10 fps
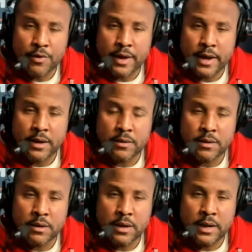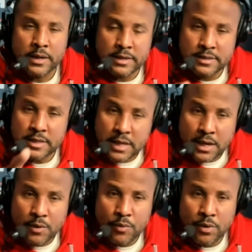that. And it is
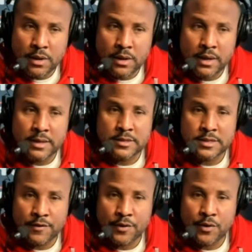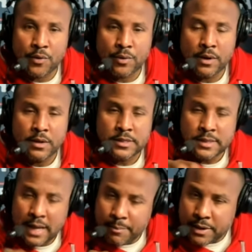equally as difficult to
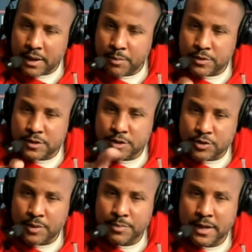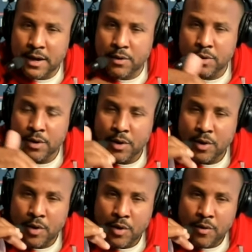not be able to script out
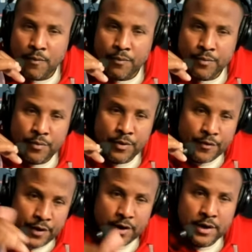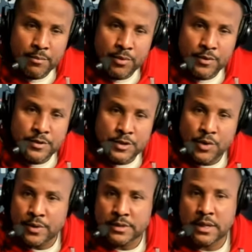the variables
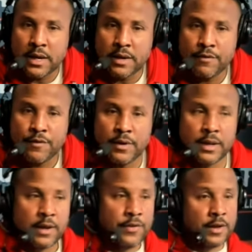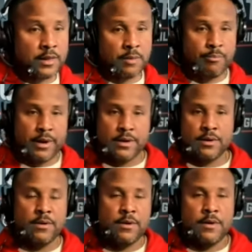known as life. And I think the
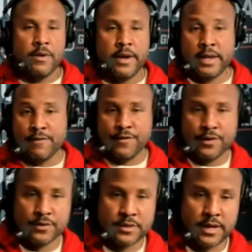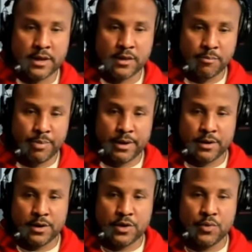better, and he feels like the
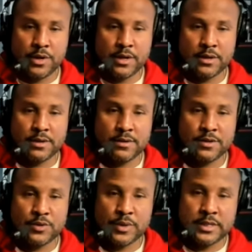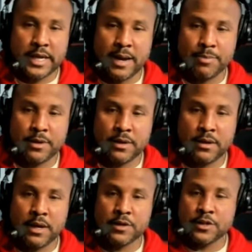better you get to adapting
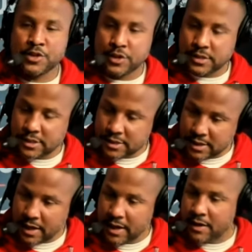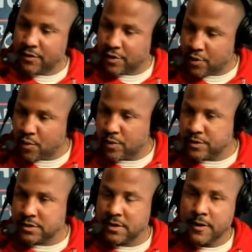and to just staying the
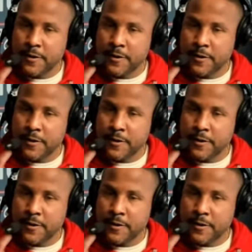course